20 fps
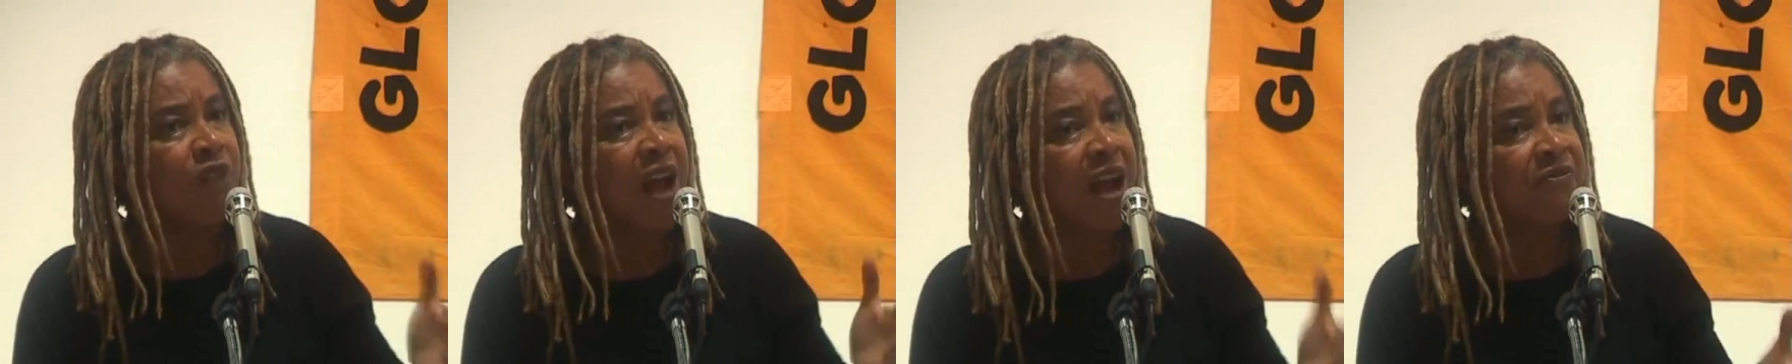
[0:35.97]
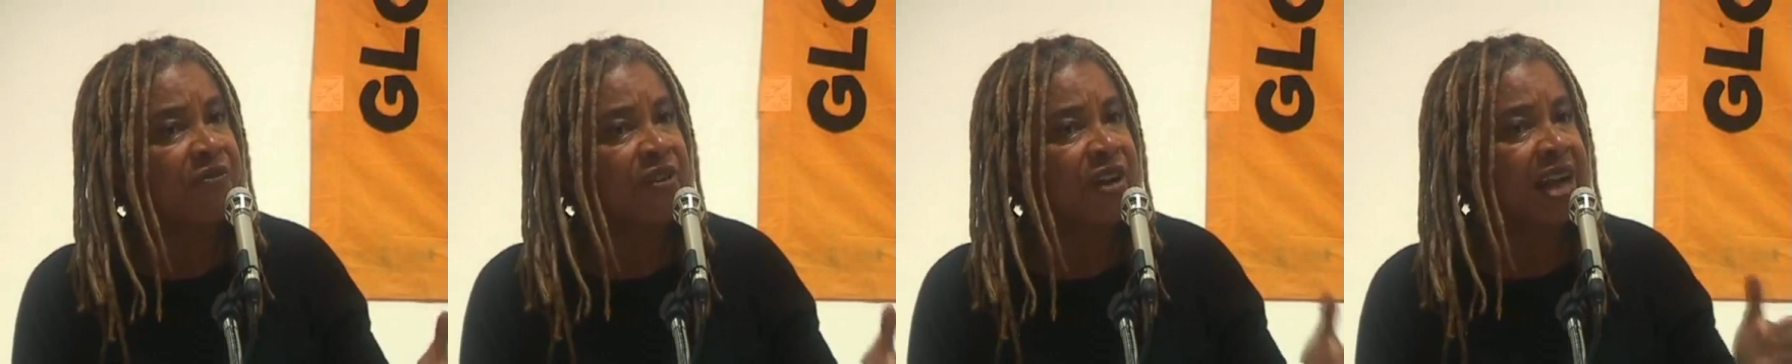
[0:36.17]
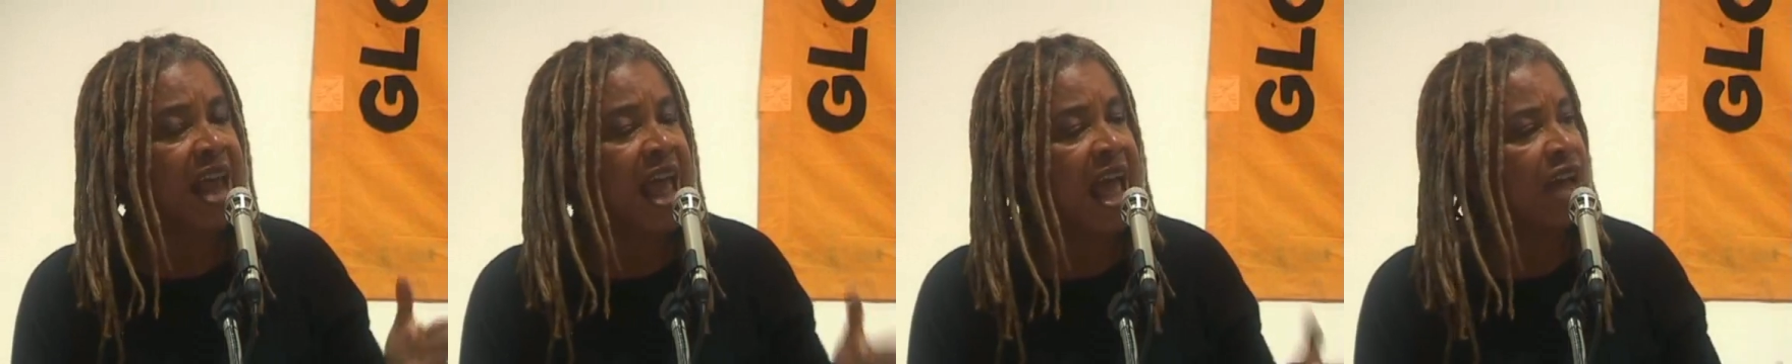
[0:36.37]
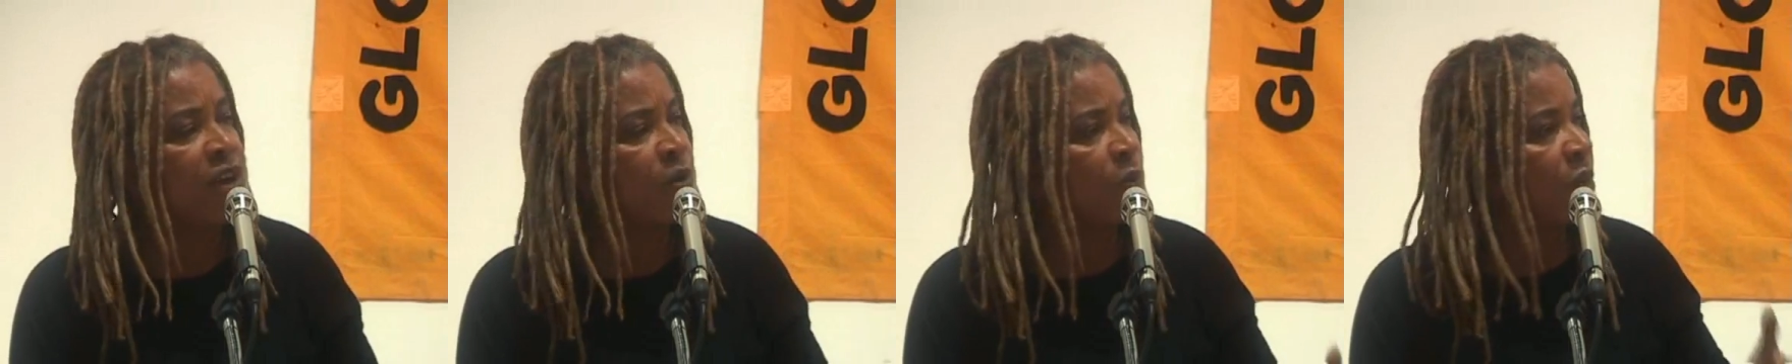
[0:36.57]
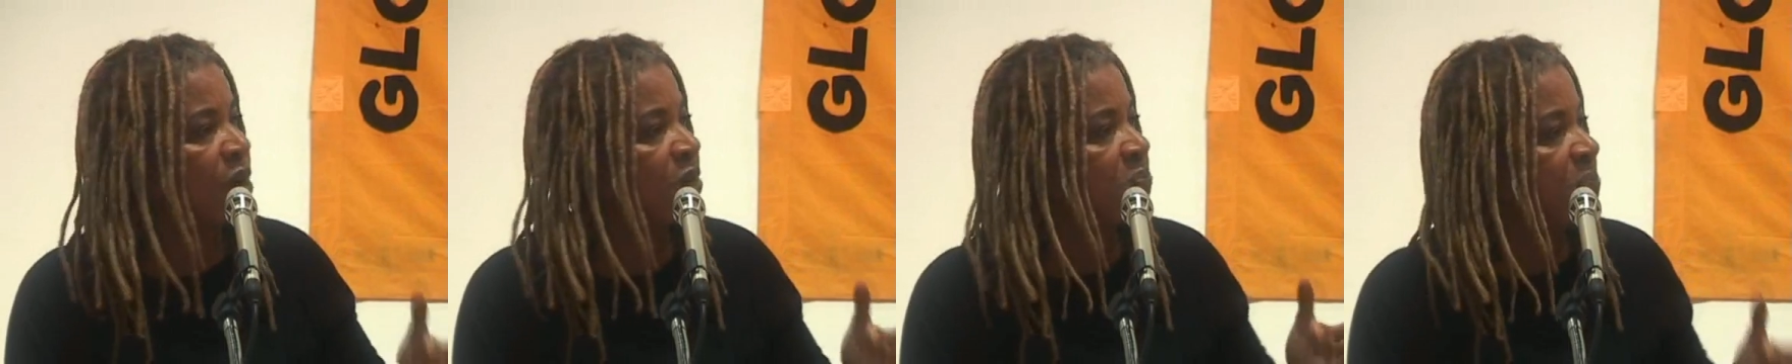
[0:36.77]
Reverend
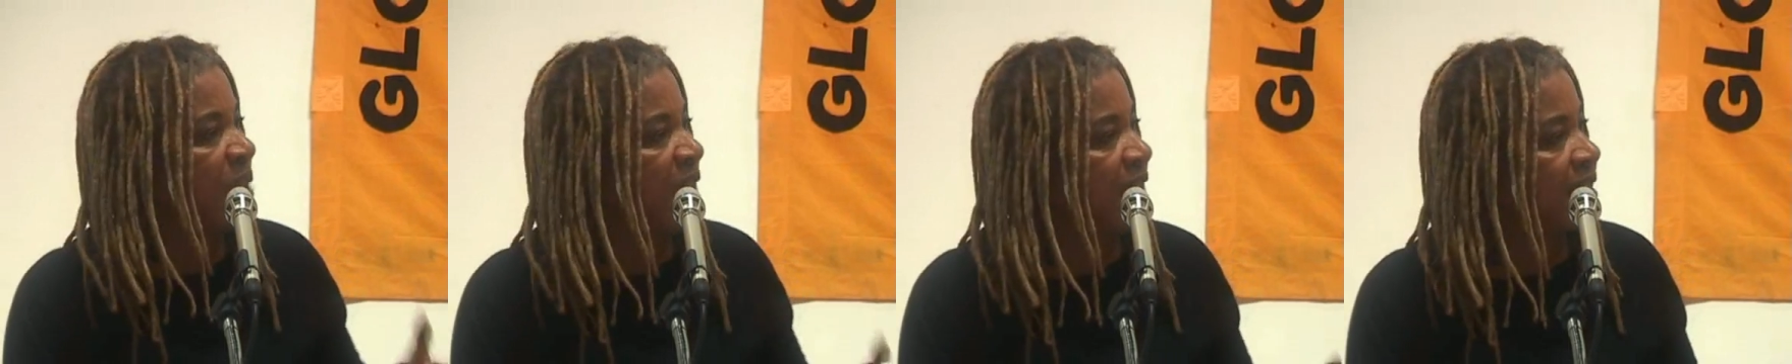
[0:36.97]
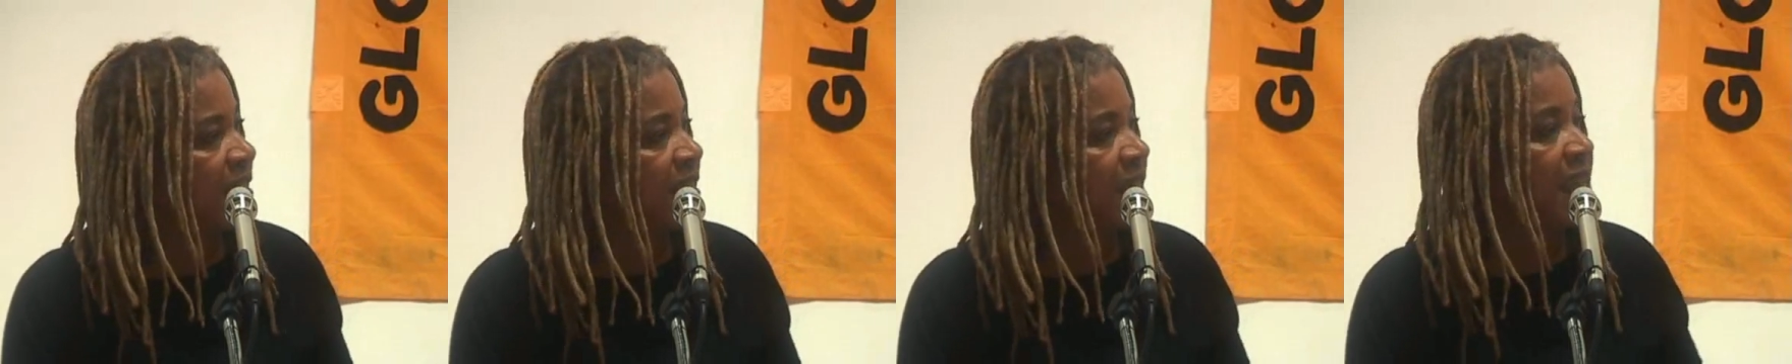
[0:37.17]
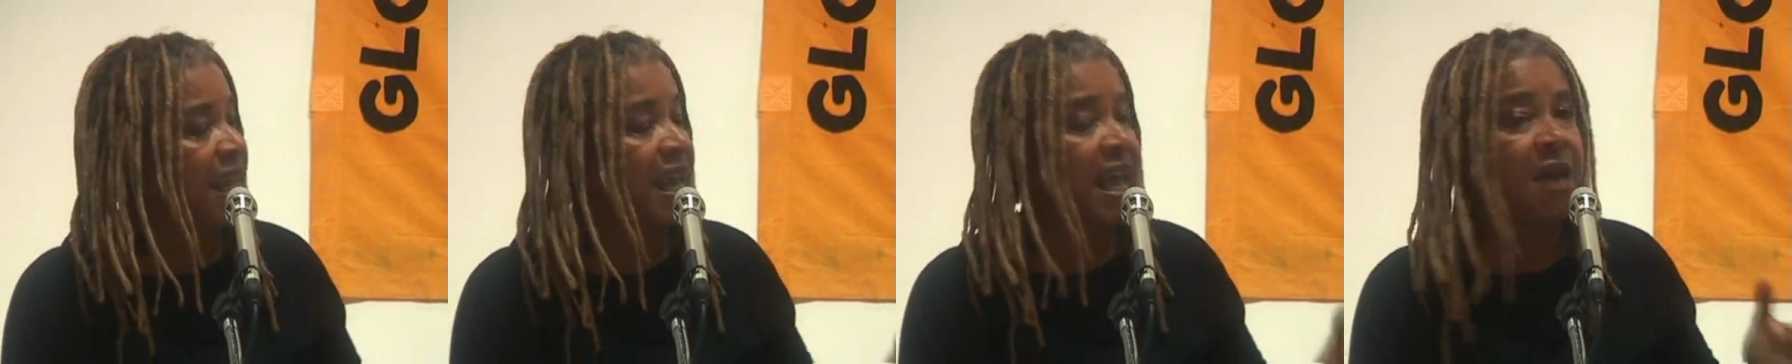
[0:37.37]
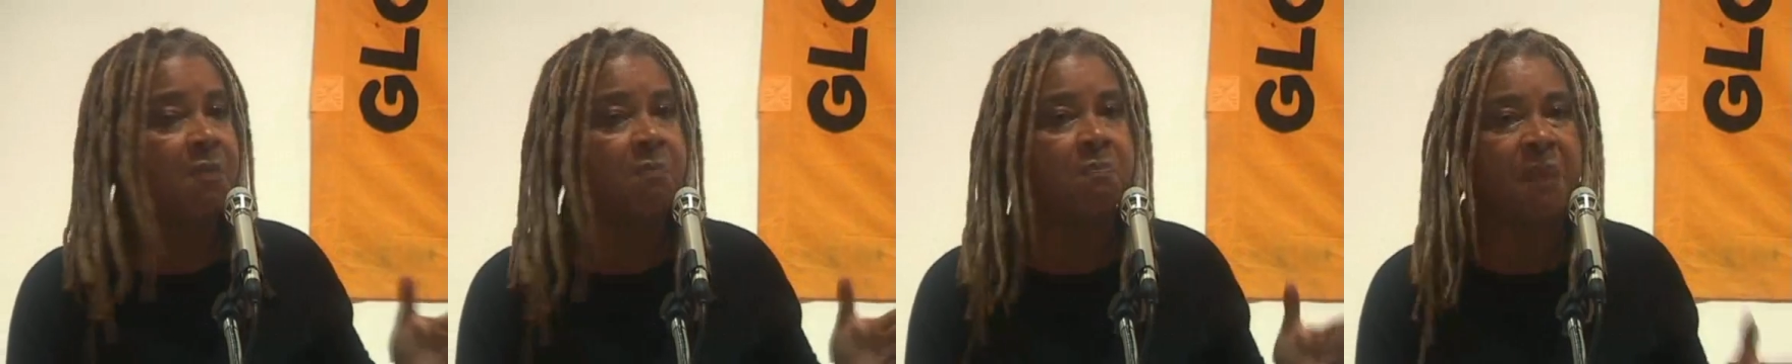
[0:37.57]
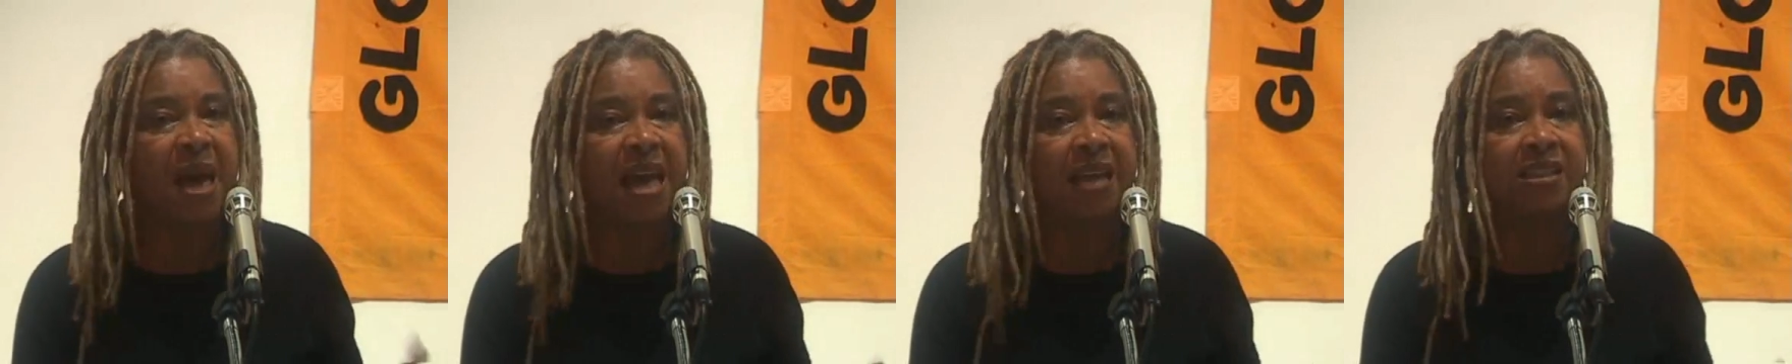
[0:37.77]
Edward Pinckney
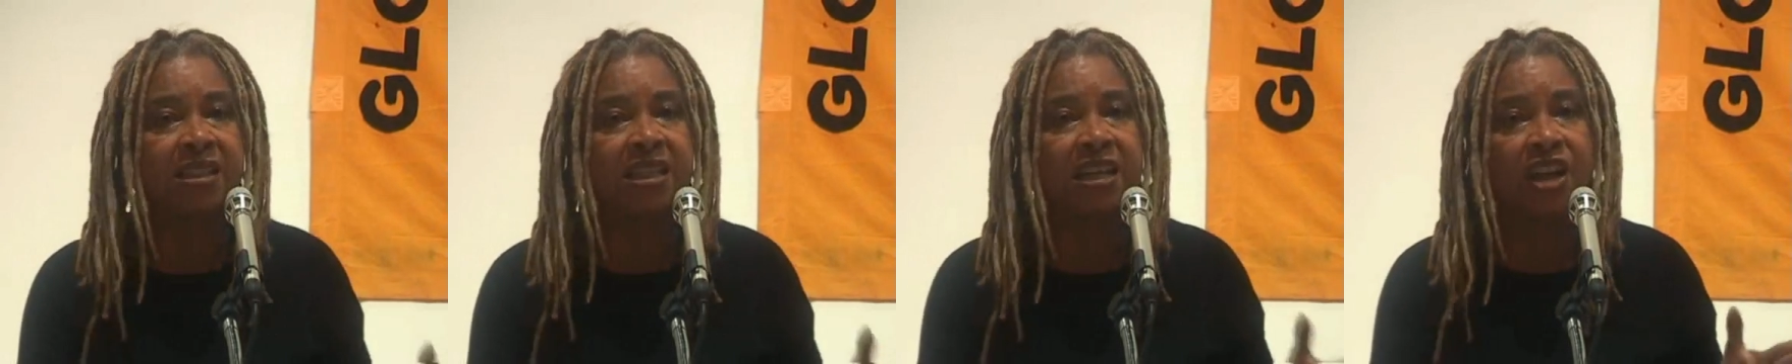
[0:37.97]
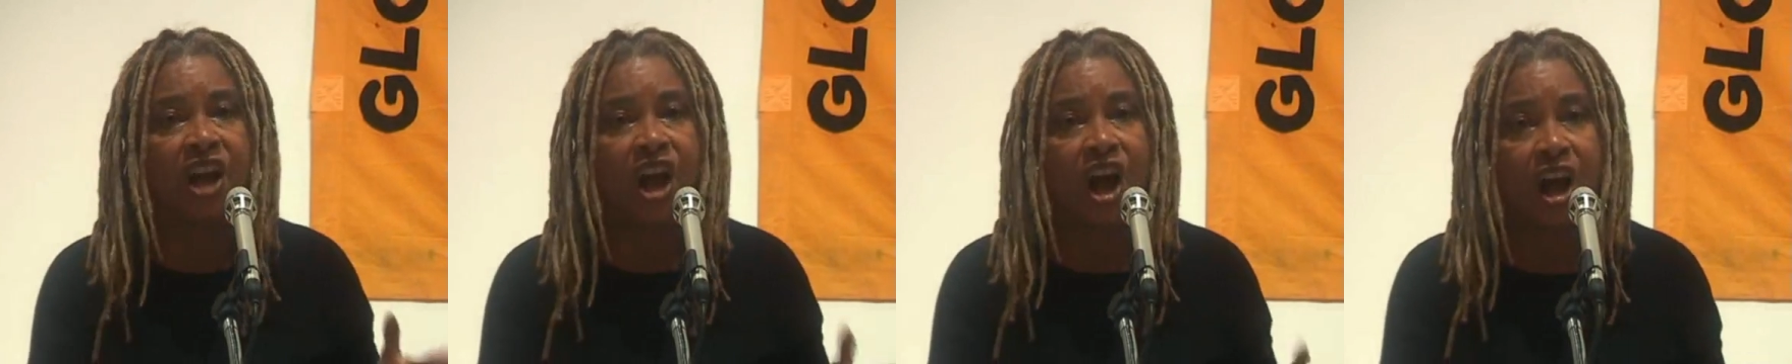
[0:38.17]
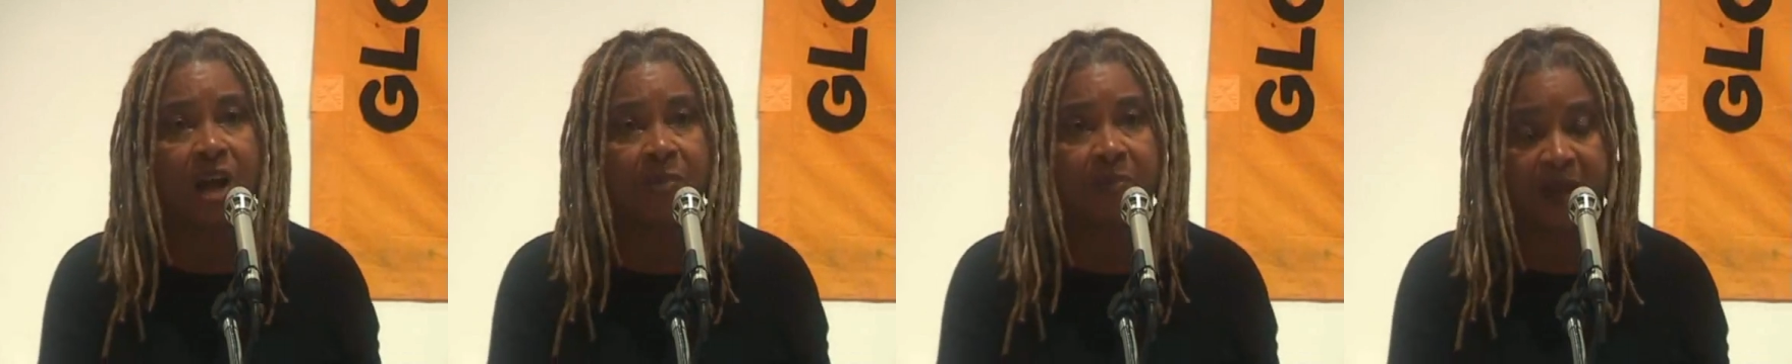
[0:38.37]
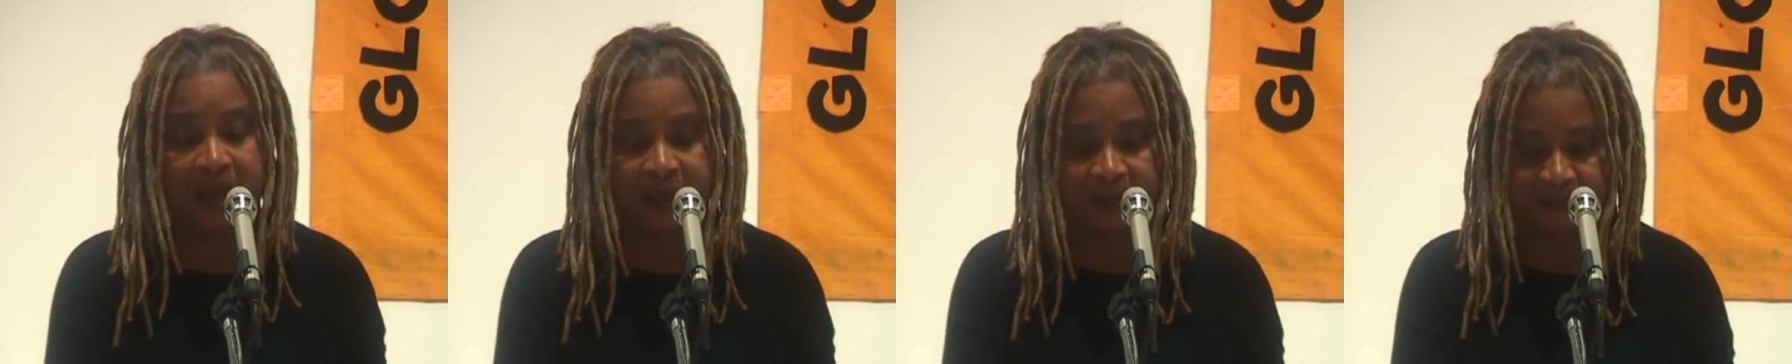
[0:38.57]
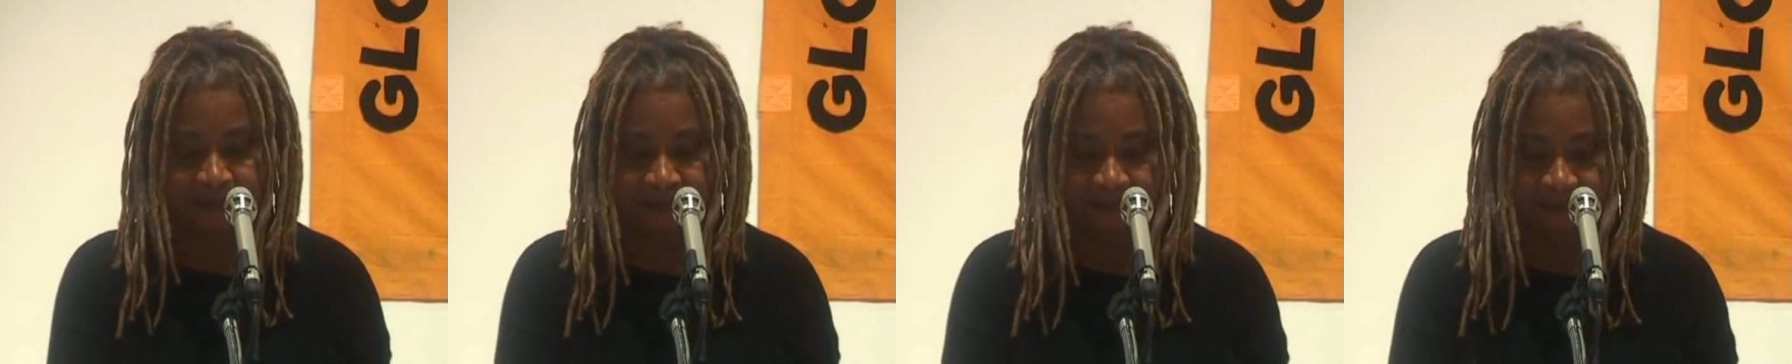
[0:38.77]
in Benton Harbor.